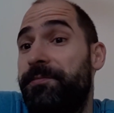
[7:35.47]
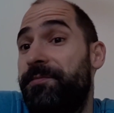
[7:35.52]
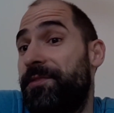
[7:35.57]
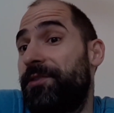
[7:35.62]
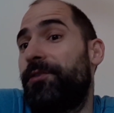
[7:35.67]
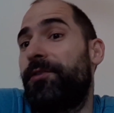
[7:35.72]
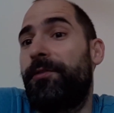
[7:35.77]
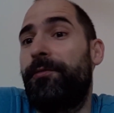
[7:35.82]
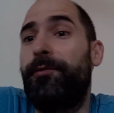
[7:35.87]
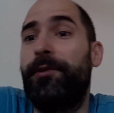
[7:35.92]

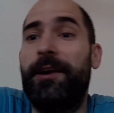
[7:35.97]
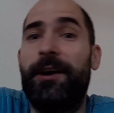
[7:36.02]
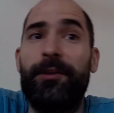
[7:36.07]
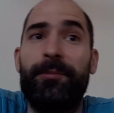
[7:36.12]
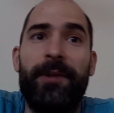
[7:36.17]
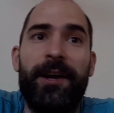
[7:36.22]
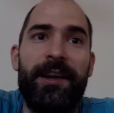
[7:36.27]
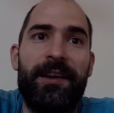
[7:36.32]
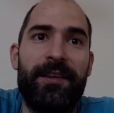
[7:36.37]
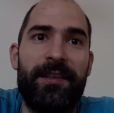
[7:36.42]
sort of
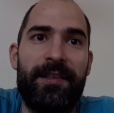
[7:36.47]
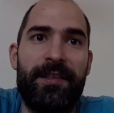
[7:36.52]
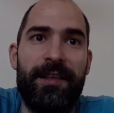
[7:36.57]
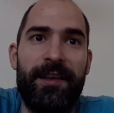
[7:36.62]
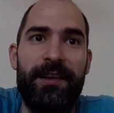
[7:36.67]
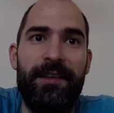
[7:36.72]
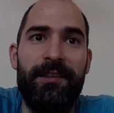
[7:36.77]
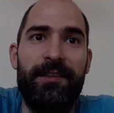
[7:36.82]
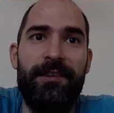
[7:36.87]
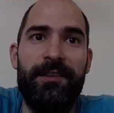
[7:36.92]
without my
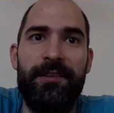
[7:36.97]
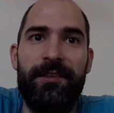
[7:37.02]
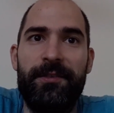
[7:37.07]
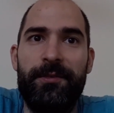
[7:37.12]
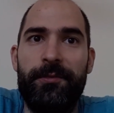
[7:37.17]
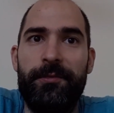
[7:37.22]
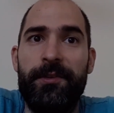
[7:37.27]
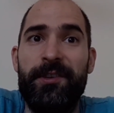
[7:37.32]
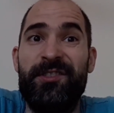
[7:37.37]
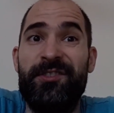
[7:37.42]
consent,
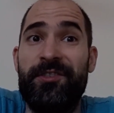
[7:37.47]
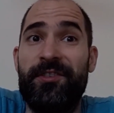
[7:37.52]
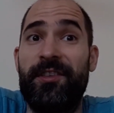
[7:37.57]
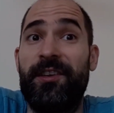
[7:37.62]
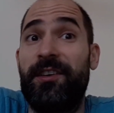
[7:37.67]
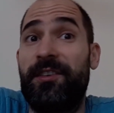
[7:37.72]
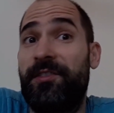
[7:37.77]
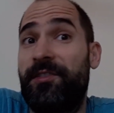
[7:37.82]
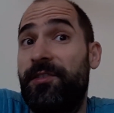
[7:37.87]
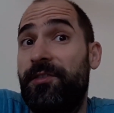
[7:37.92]
which
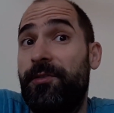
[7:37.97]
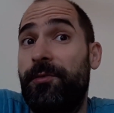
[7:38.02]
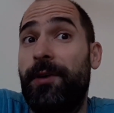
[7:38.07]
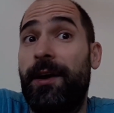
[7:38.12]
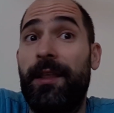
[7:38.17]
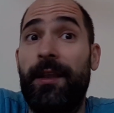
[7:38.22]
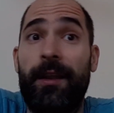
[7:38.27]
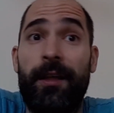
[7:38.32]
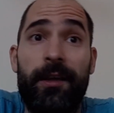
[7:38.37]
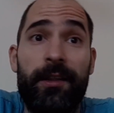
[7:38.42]
sucks
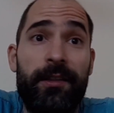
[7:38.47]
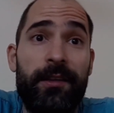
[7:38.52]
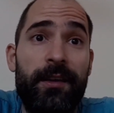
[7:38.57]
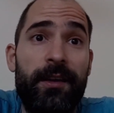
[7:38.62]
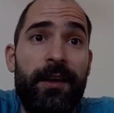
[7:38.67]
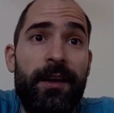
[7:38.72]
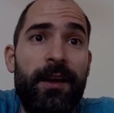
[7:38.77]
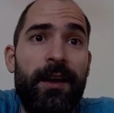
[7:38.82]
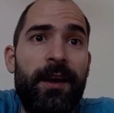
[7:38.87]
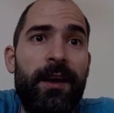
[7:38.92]
quite a lot.